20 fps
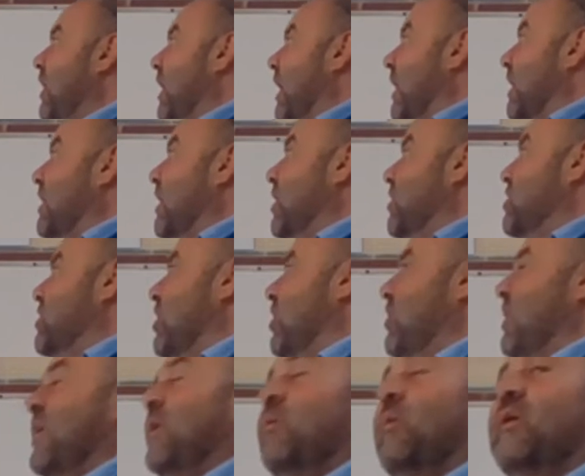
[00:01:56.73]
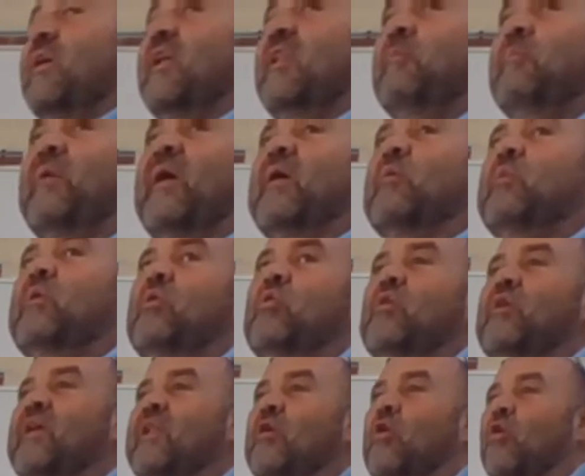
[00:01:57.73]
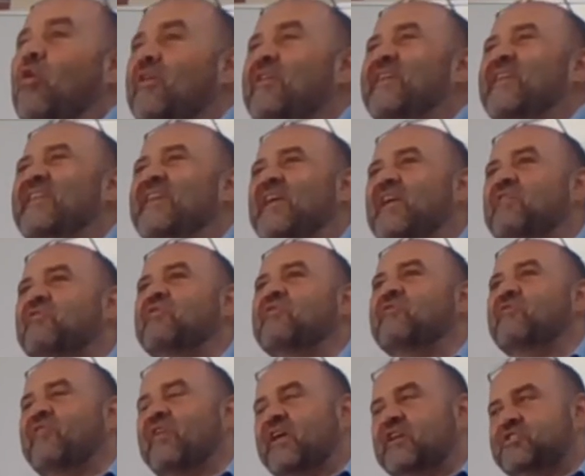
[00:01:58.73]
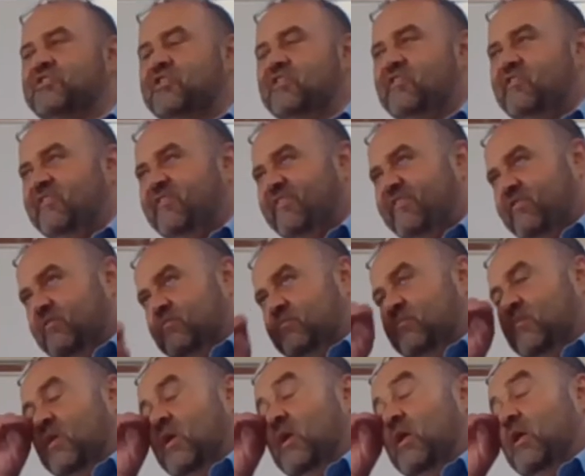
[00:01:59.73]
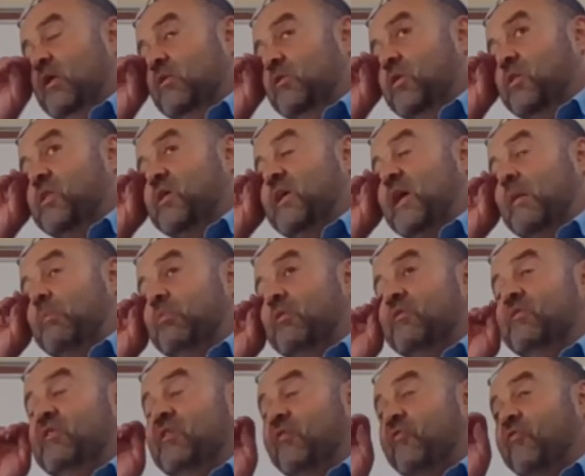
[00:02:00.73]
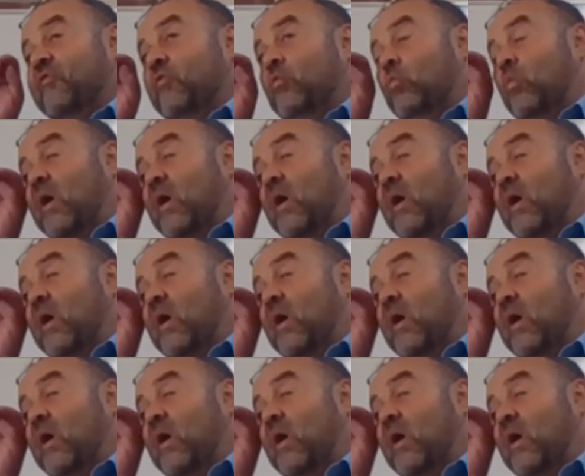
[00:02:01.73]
Okay, so anyway, getting back, we're looking at odd and even functions. There's a couple of different